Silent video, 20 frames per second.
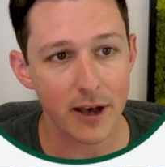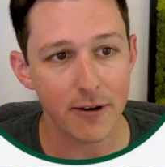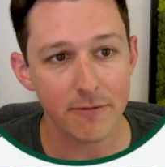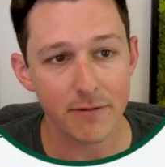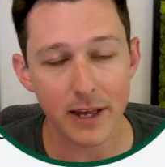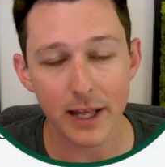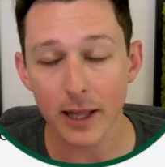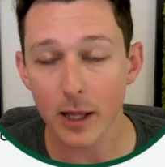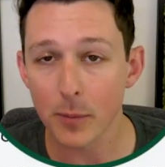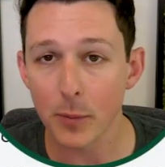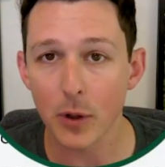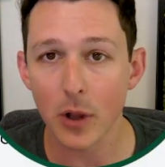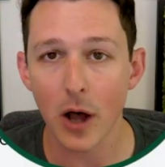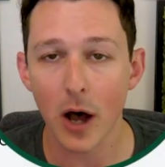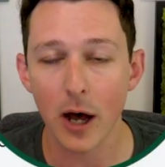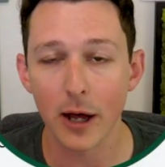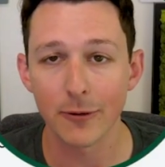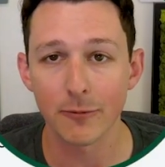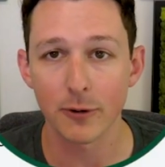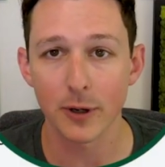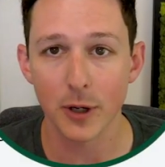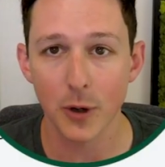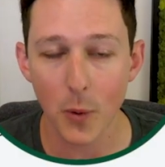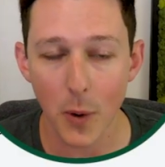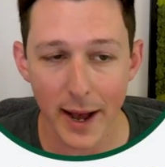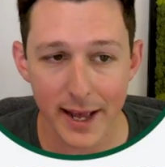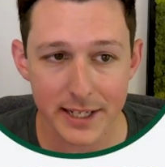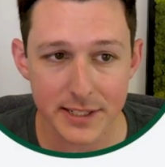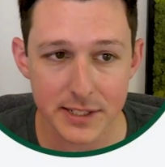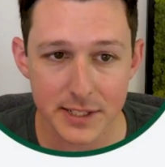available on
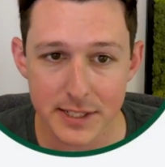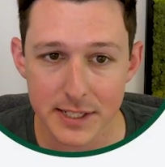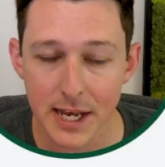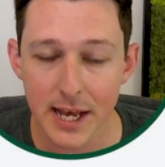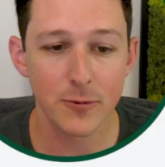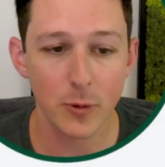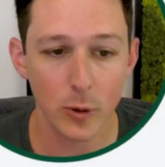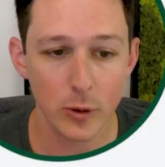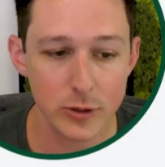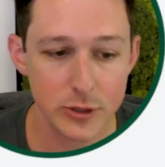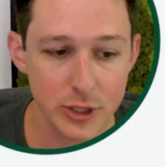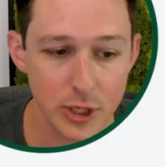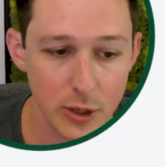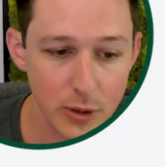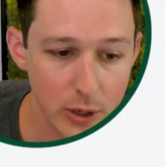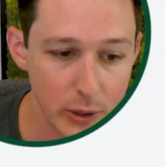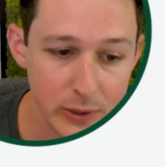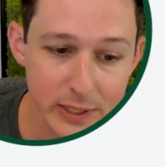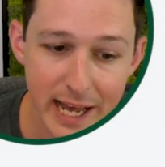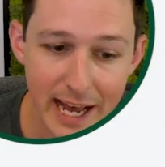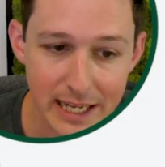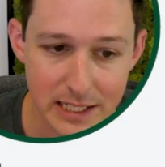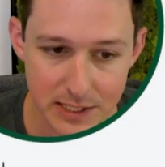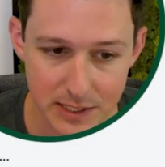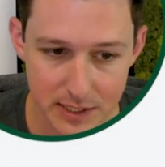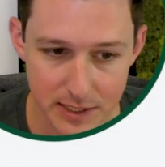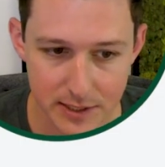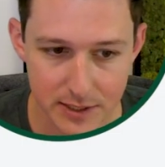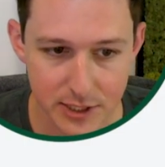request for Zoho Desk.